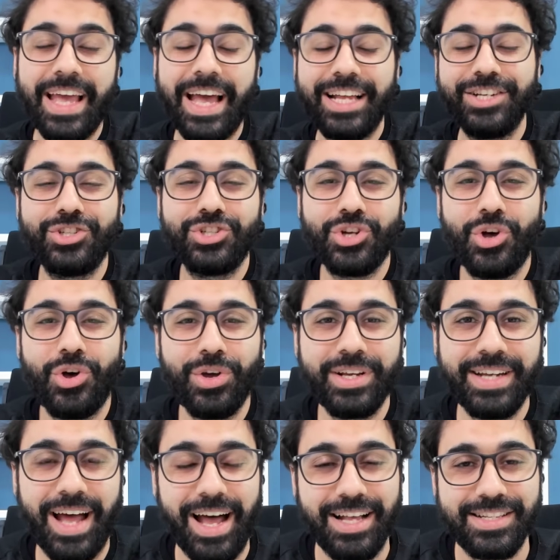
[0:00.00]
and
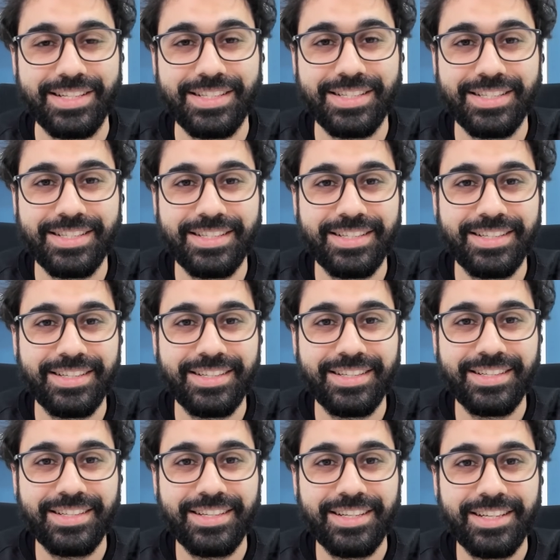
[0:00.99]
join us.
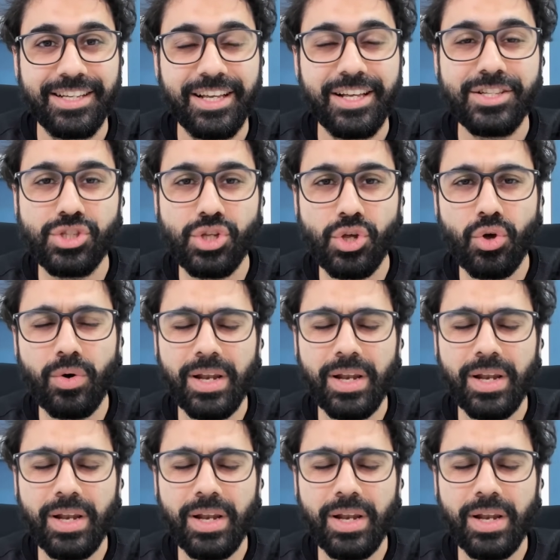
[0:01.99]
So